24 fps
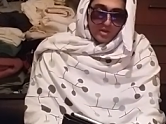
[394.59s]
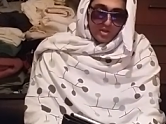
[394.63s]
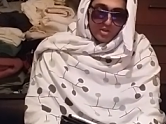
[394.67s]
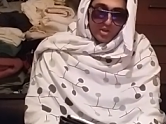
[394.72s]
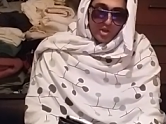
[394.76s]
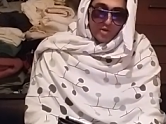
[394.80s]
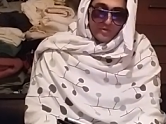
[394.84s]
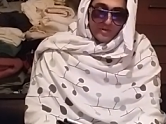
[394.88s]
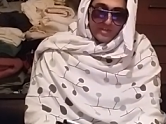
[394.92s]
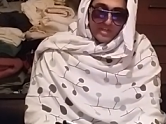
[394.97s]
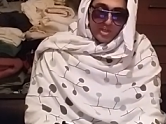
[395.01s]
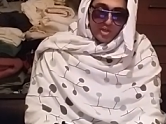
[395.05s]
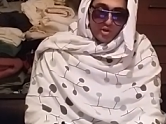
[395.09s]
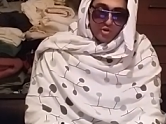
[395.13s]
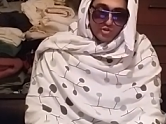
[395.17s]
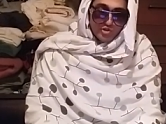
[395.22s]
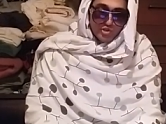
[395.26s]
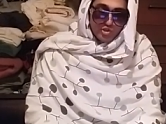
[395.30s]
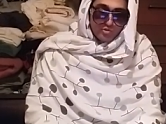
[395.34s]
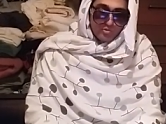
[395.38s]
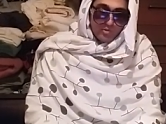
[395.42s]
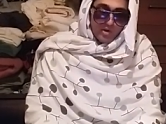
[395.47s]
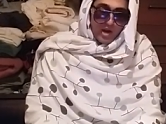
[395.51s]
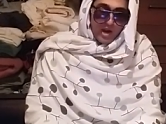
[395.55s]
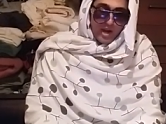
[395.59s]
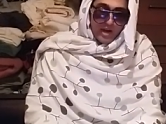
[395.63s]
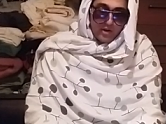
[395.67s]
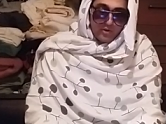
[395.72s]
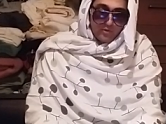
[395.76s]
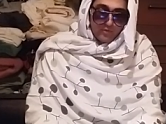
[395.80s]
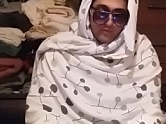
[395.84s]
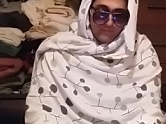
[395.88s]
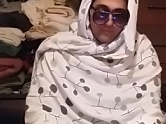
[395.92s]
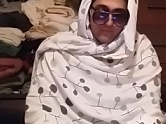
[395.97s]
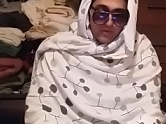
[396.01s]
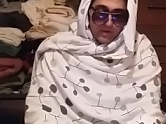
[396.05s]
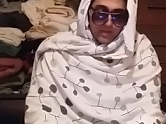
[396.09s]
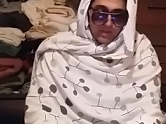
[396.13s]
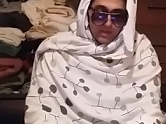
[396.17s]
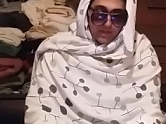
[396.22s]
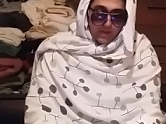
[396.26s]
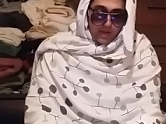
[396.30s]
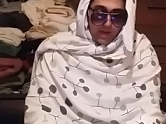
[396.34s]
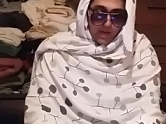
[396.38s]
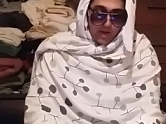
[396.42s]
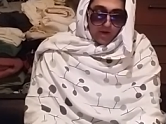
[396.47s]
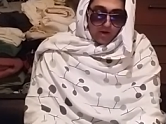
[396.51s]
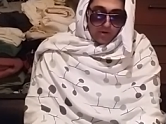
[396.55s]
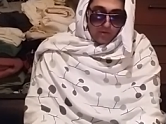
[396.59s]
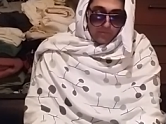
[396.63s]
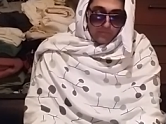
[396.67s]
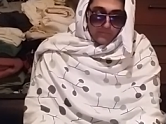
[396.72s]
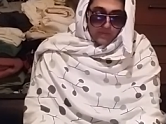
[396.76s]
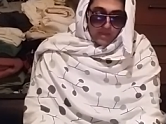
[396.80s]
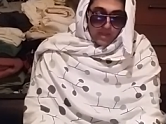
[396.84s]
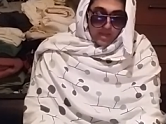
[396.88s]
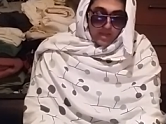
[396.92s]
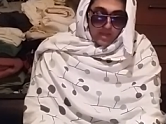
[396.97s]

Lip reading: Along with Io Shirai, I don't fucking care.